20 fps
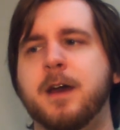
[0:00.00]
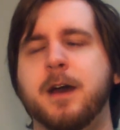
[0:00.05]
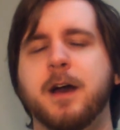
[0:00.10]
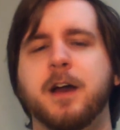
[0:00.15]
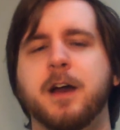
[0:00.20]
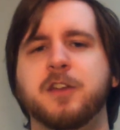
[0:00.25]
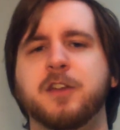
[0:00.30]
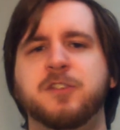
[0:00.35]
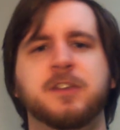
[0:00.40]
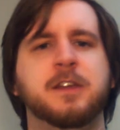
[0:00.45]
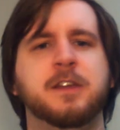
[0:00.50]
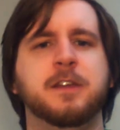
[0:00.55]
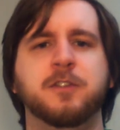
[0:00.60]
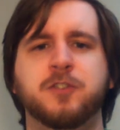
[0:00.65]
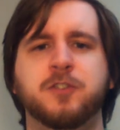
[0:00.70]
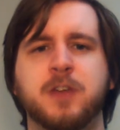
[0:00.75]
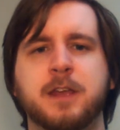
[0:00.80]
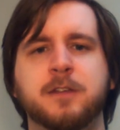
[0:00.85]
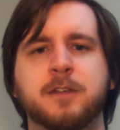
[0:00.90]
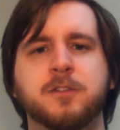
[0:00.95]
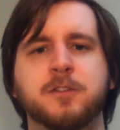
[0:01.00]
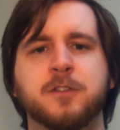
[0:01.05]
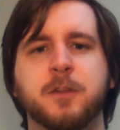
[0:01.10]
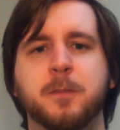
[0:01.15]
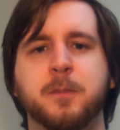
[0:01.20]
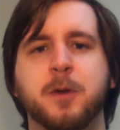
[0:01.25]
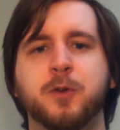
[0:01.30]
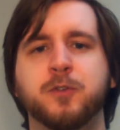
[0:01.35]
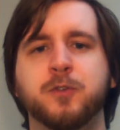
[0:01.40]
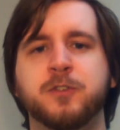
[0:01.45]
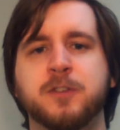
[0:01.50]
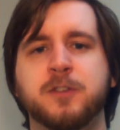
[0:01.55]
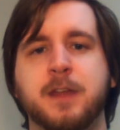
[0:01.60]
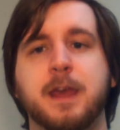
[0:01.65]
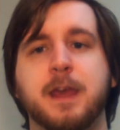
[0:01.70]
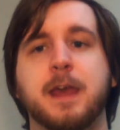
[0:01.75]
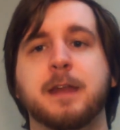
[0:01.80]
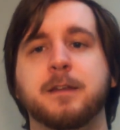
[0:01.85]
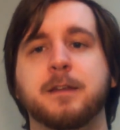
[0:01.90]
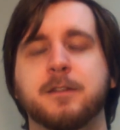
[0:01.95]
Uh, she can change the most
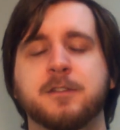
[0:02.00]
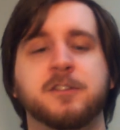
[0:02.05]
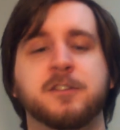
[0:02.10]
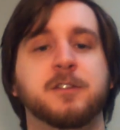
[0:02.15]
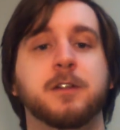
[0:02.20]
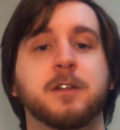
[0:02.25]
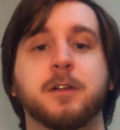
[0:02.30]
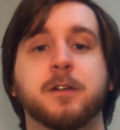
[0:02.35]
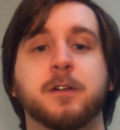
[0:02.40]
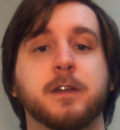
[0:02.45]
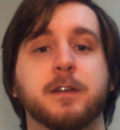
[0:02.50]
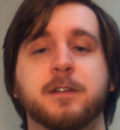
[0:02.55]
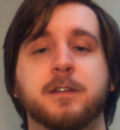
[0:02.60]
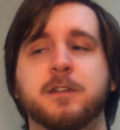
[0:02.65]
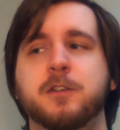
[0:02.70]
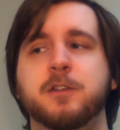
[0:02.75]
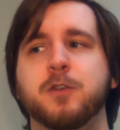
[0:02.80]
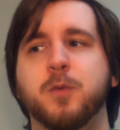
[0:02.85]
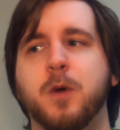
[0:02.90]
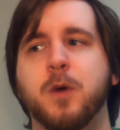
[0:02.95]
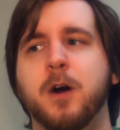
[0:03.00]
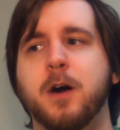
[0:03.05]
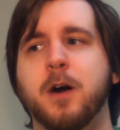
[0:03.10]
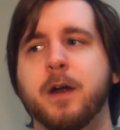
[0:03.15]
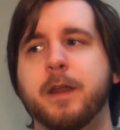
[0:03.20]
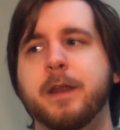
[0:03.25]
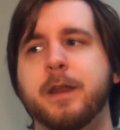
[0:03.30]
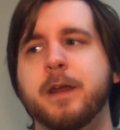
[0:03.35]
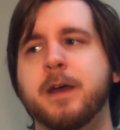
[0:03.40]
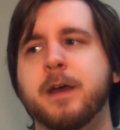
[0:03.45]
and still continue on